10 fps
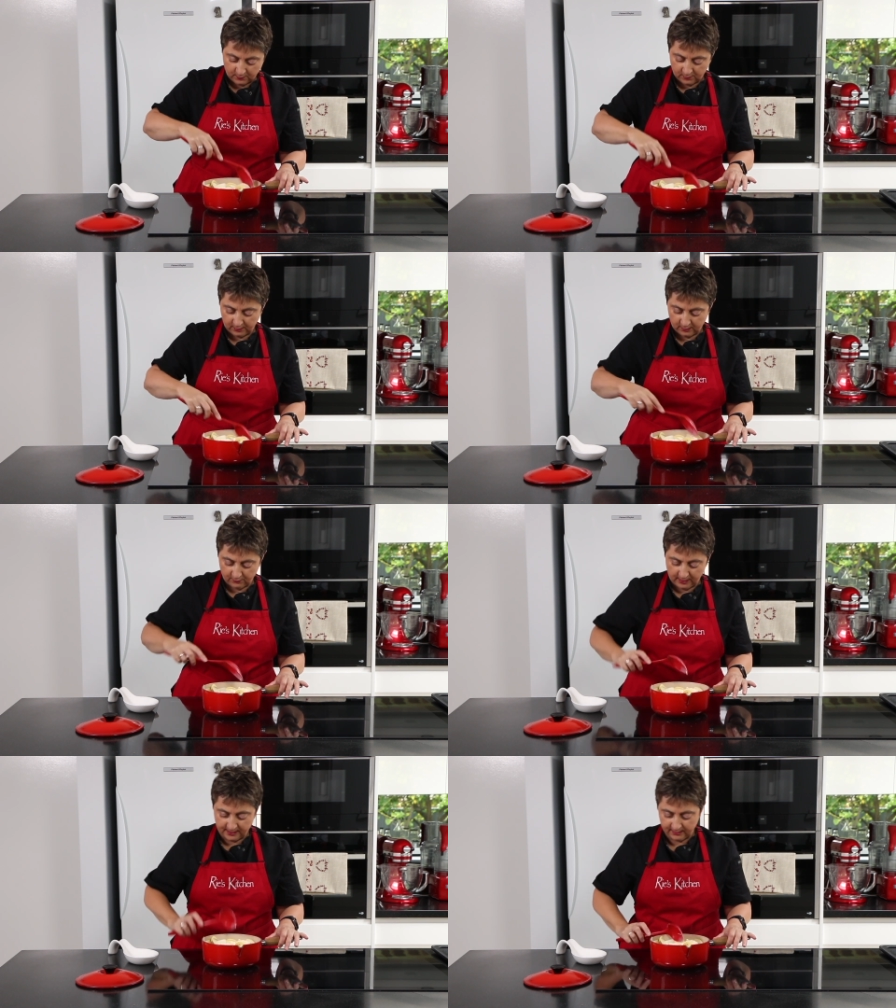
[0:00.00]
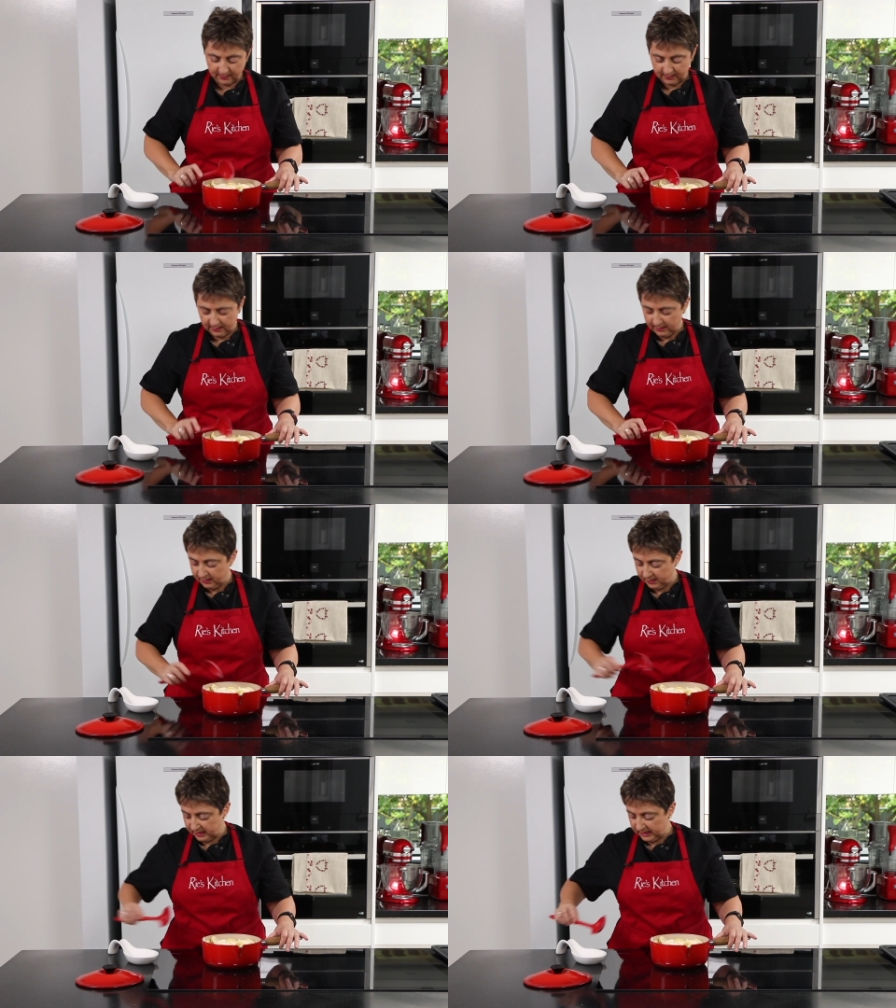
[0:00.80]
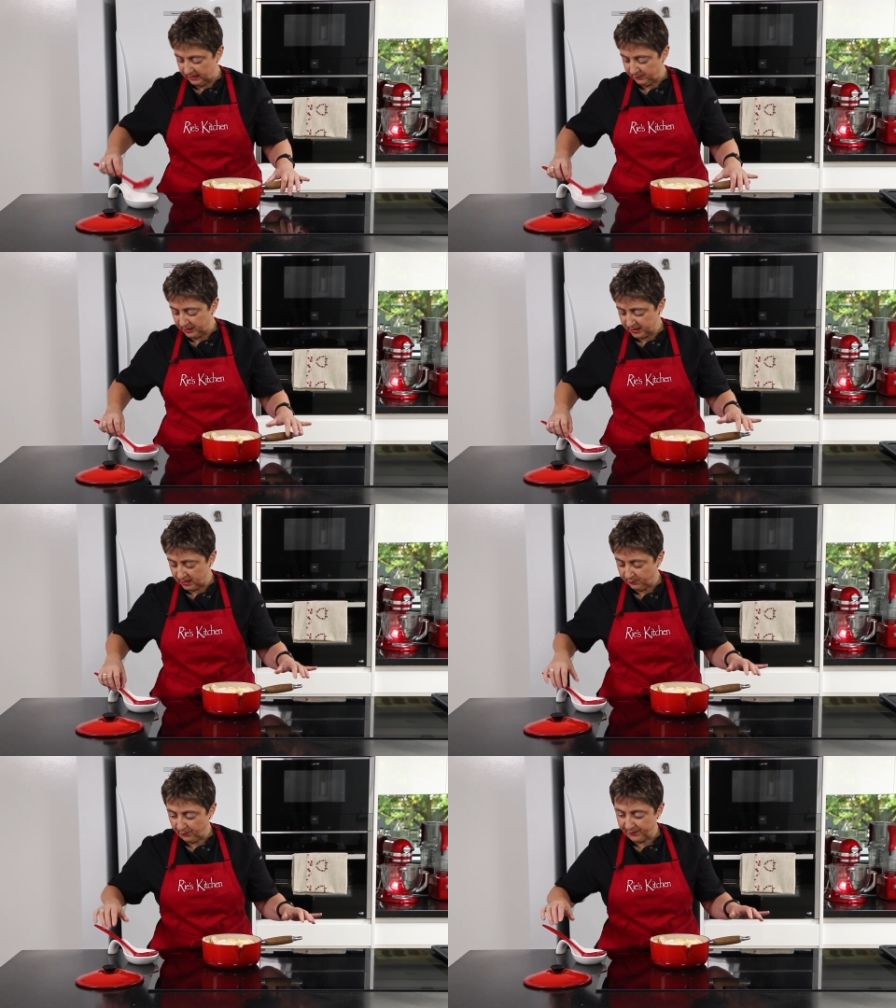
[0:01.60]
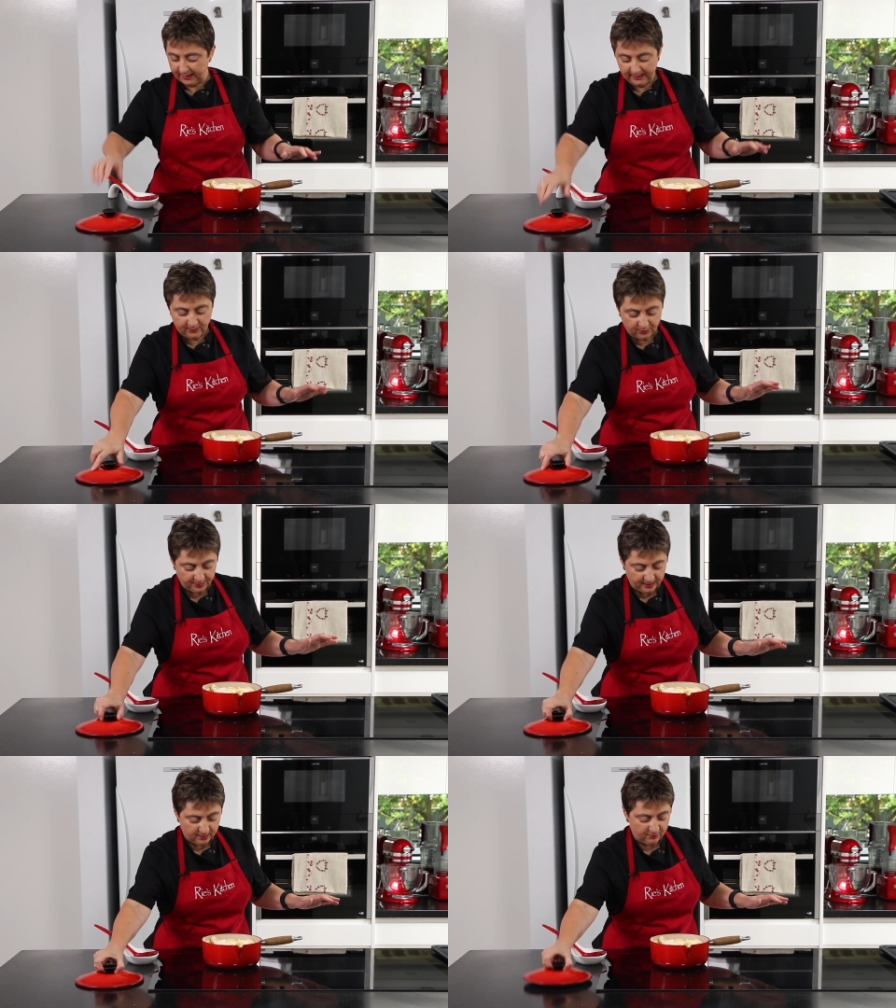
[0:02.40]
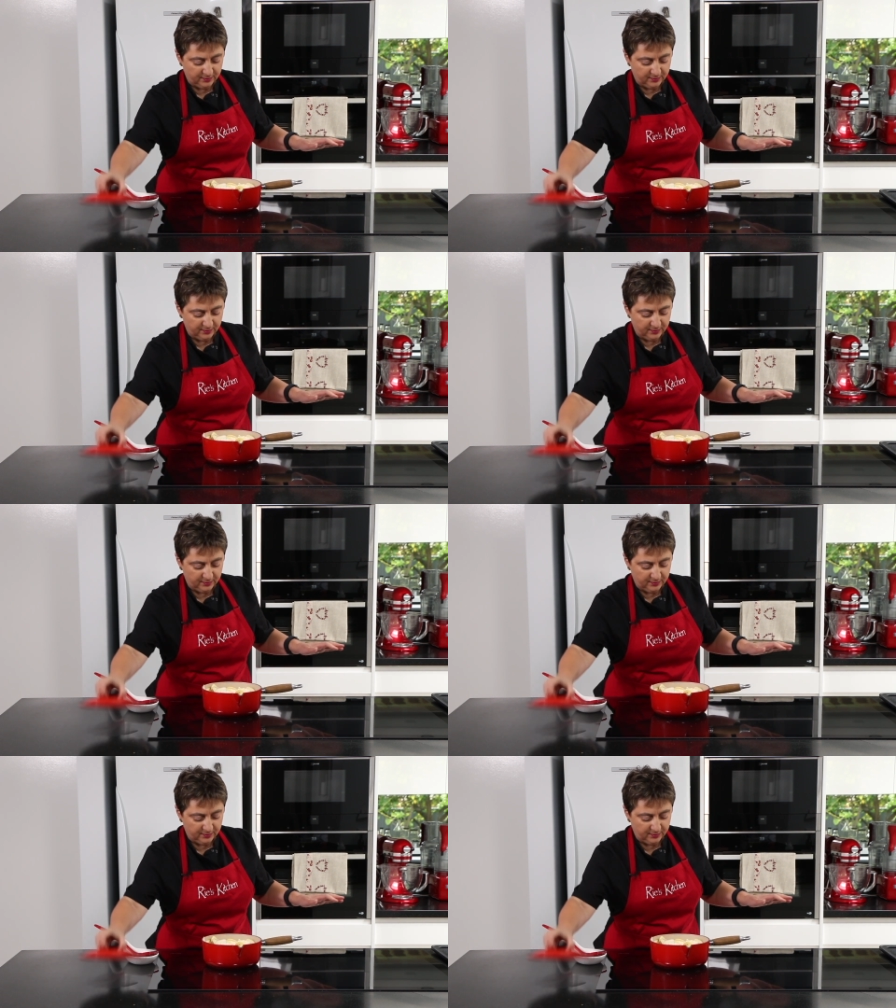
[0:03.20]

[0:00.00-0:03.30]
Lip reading: Turning it around. So now I'm just going to pop the lid on, and I